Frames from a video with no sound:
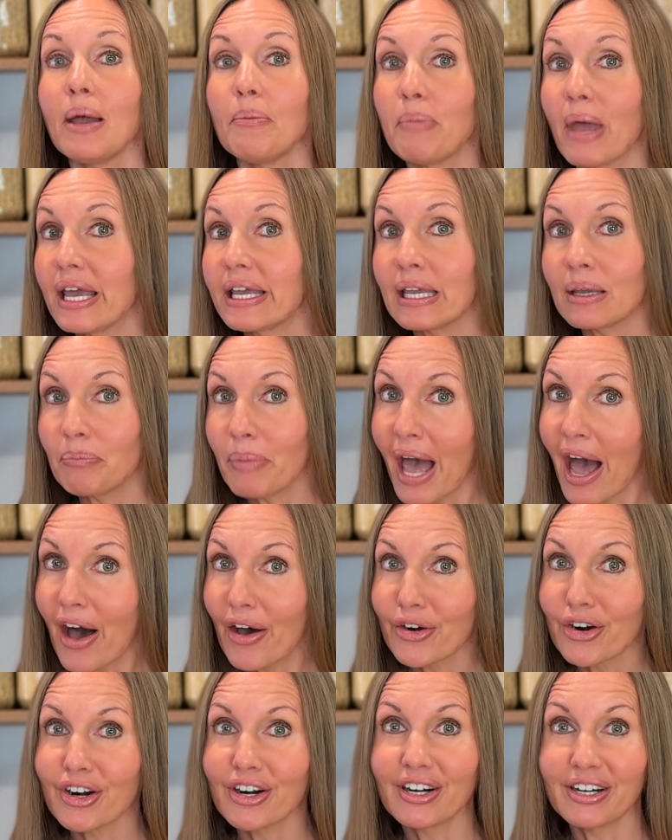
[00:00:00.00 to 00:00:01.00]
Baking
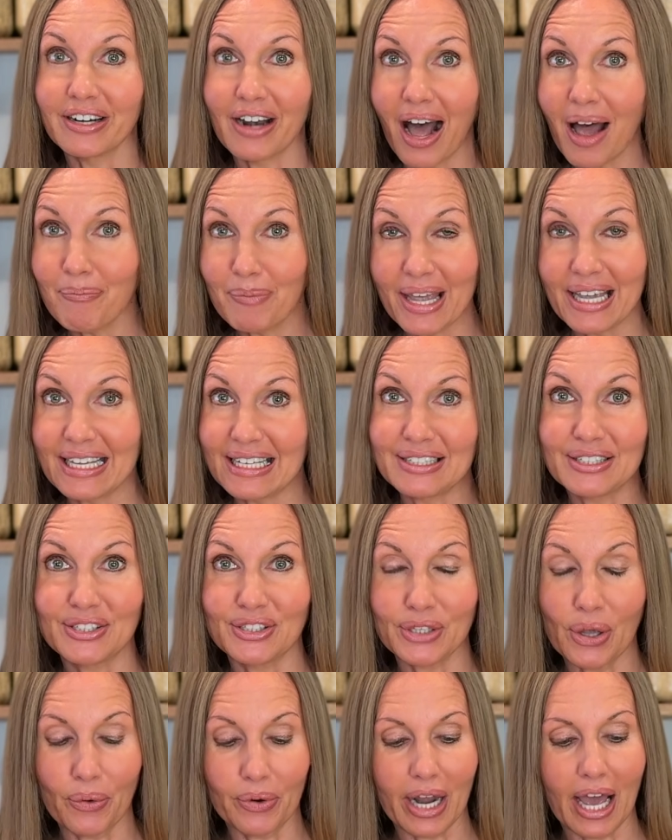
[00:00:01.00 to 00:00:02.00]
powder, not baking
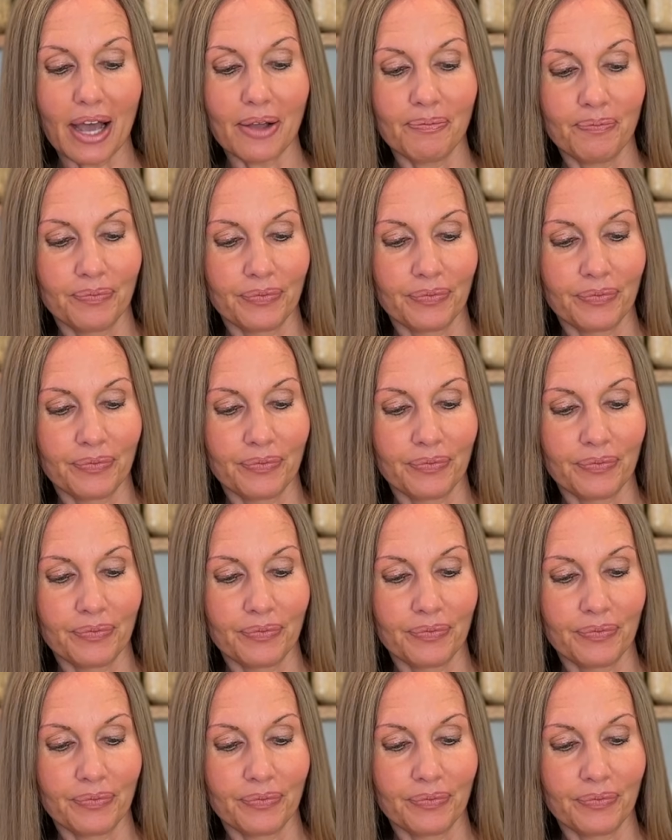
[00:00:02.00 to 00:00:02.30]
soda.